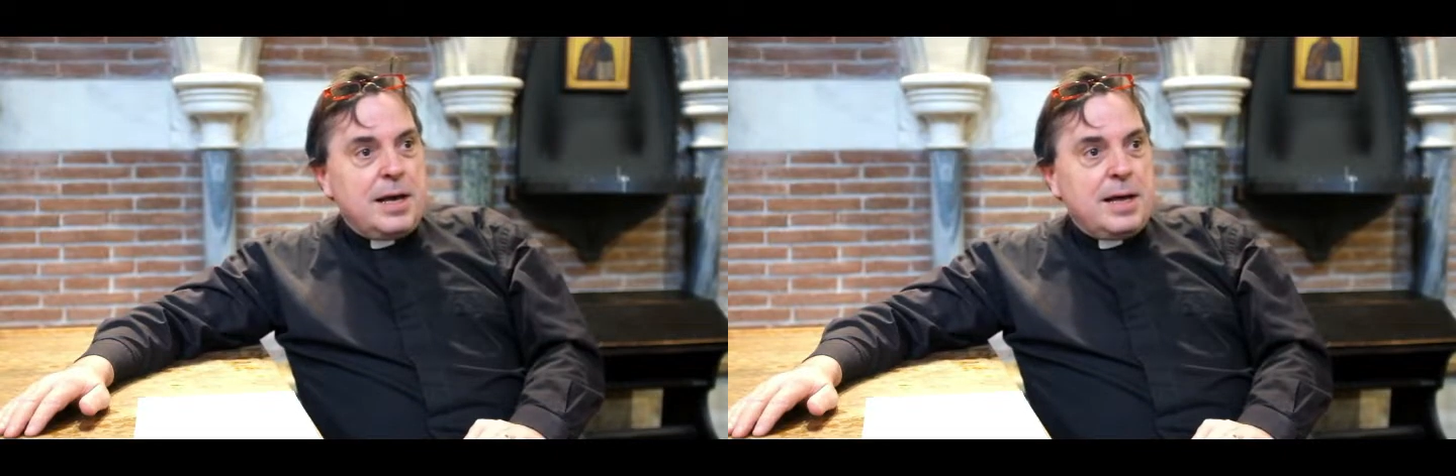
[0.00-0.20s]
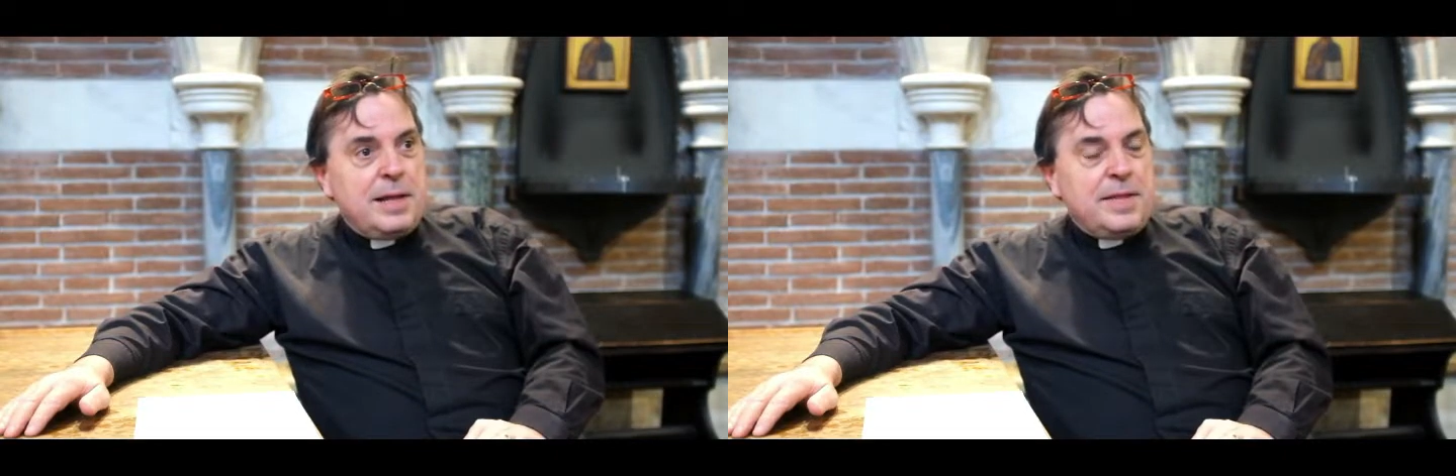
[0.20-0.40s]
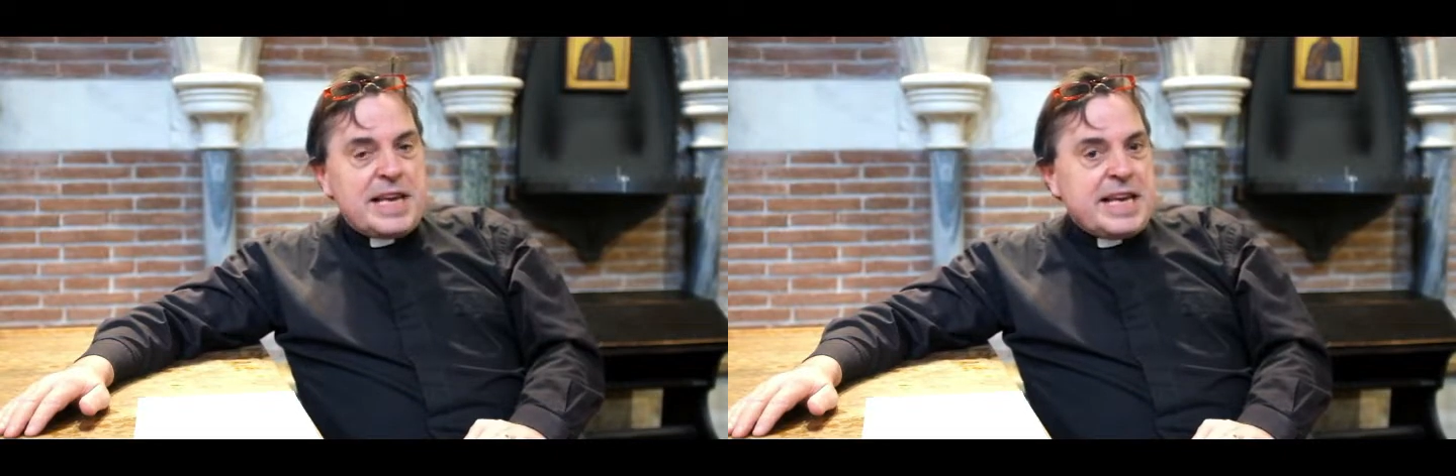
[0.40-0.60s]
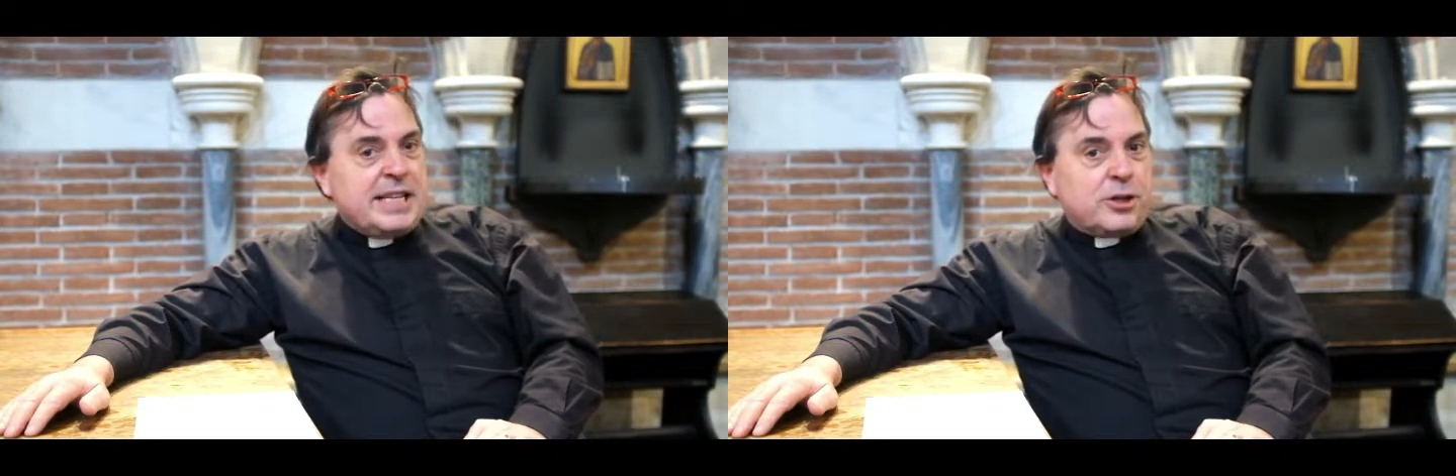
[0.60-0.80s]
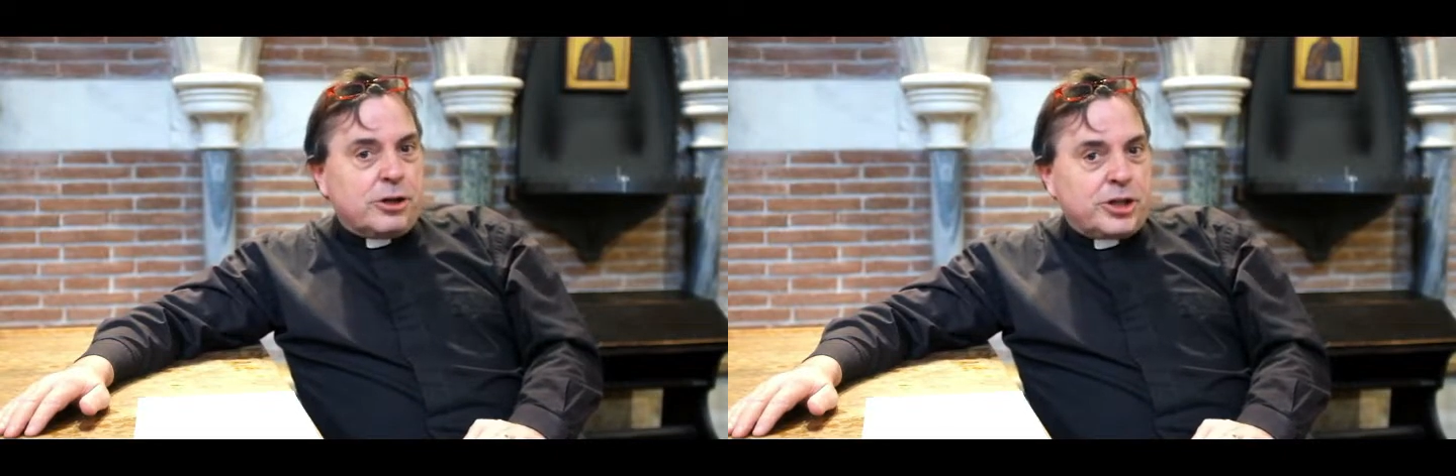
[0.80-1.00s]
The
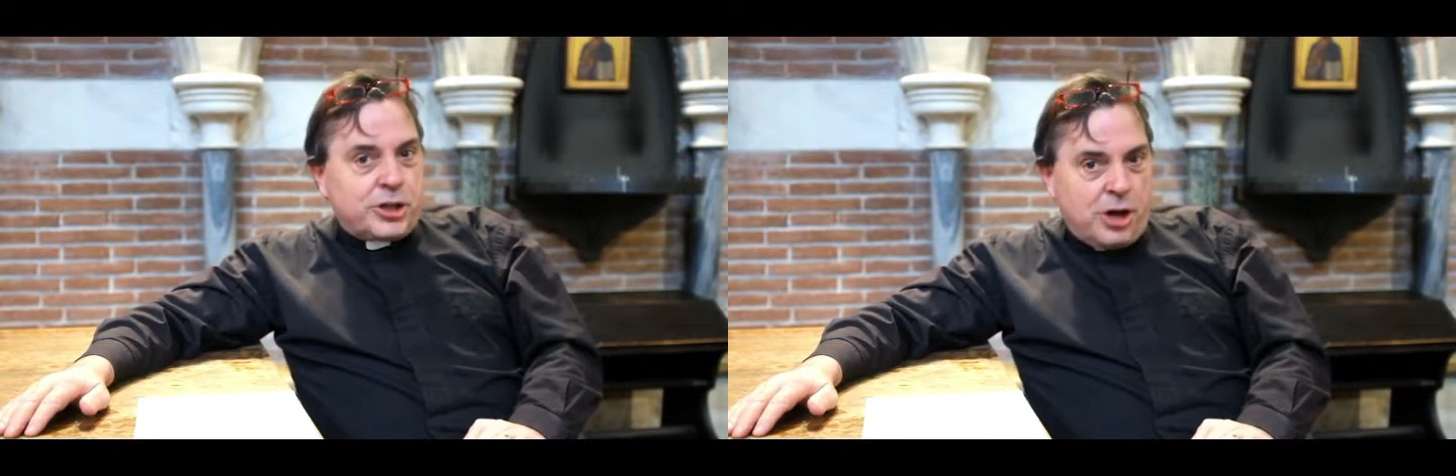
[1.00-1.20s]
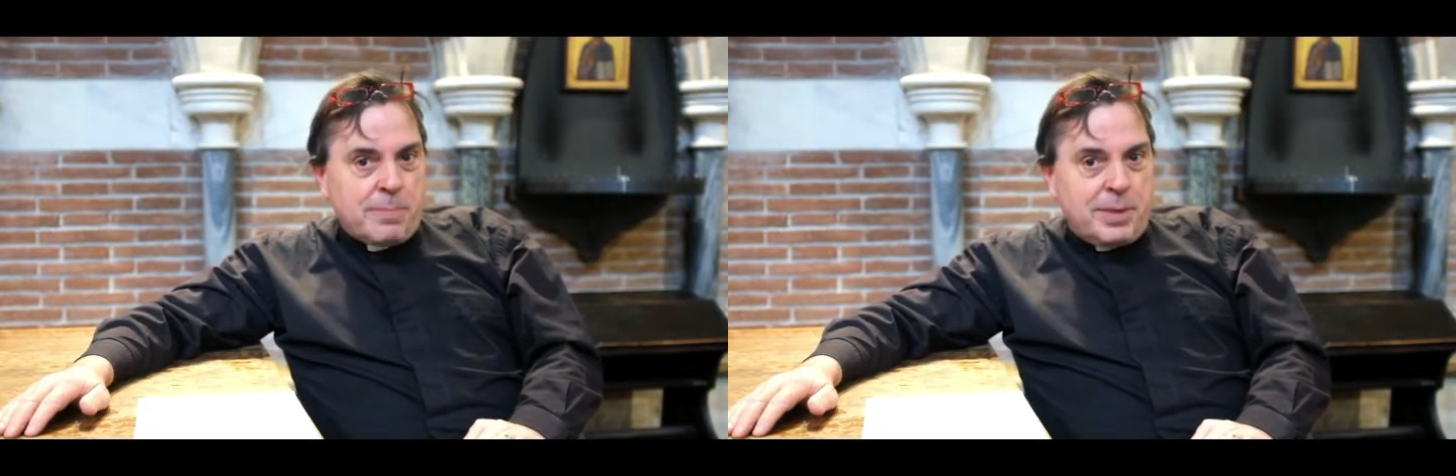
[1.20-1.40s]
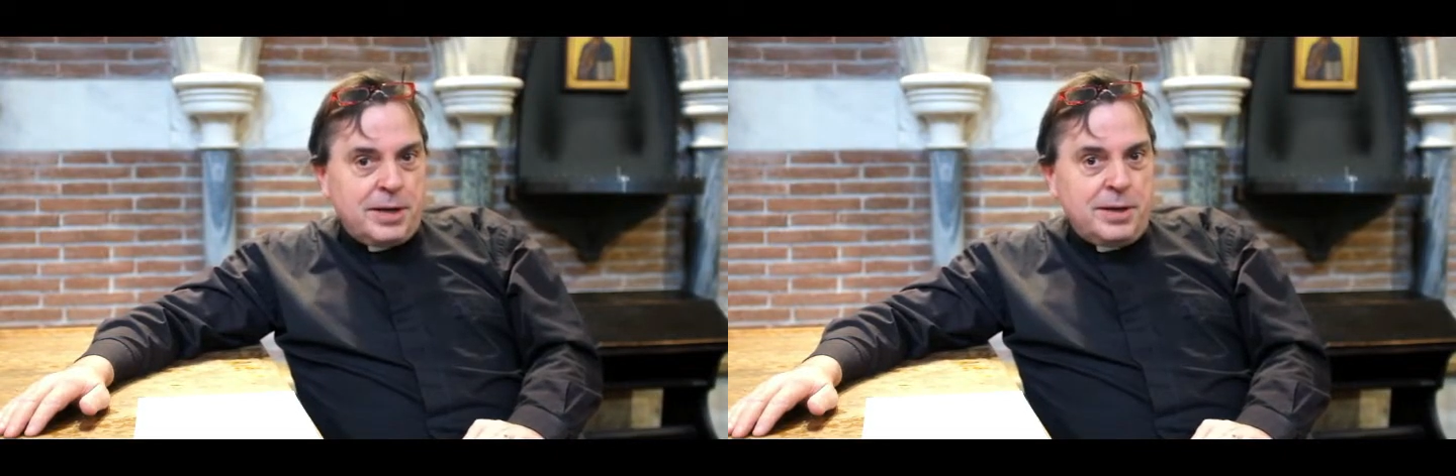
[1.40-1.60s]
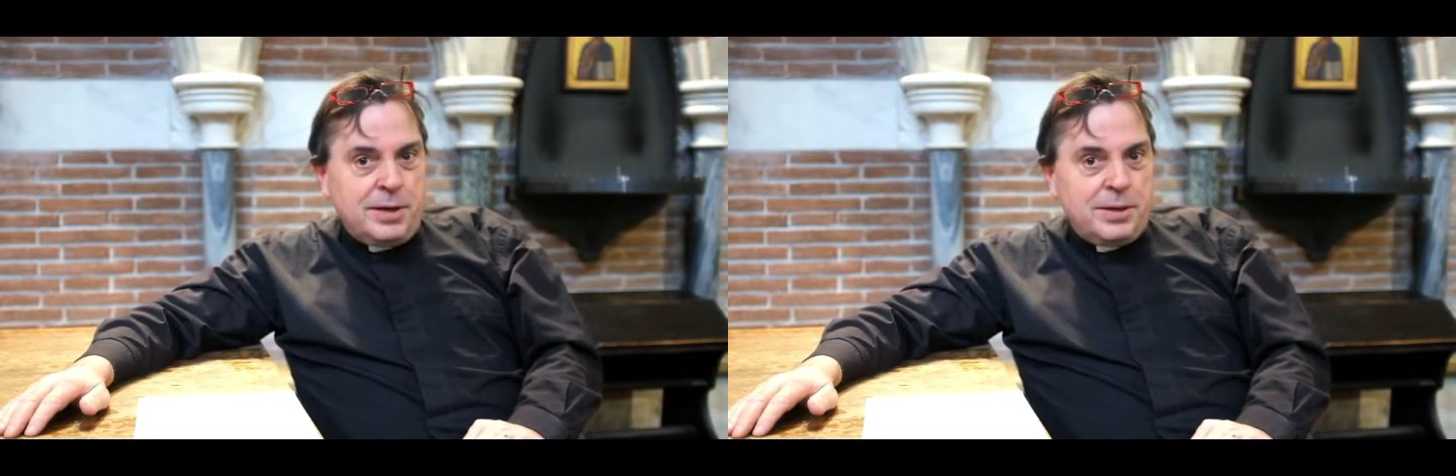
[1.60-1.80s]
Easter sermon